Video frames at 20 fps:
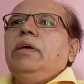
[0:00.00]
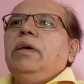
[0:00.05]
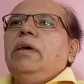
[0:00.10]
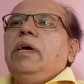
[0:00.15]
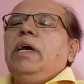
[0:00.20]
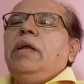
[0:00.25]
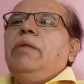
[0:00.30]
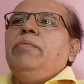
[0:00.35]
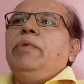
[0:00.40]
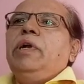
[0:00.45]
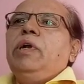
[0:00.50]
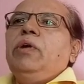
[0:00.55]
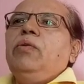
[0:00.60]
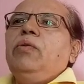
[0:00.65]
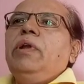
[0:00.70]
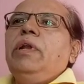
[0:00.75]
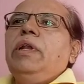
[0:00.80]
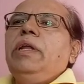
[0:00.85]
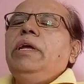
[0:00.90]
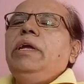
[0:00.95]
and
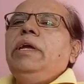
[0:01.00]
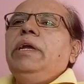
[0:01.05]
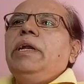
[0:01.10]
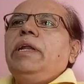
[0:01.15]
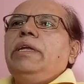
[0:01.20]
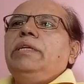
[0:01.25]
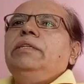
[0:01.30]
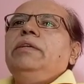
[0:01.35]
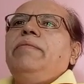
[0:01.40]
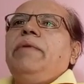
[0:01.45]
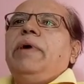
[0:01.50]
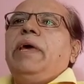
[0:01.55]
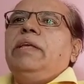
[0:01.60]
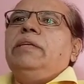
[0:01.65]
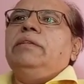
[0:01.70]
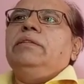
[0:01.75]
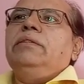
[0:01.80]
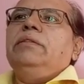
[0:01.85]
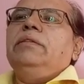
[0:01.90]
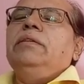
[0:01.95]
particularly international
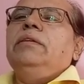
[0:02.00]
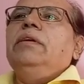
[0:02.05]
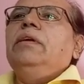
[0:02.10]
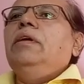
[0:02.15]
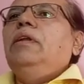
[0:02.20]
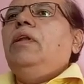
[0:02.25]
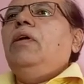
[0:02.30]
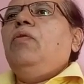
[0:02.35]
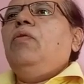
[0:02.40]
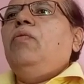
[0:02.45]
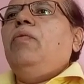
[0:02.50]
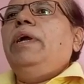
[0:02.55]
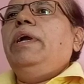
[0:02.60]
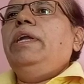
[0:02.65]
finance. Now, what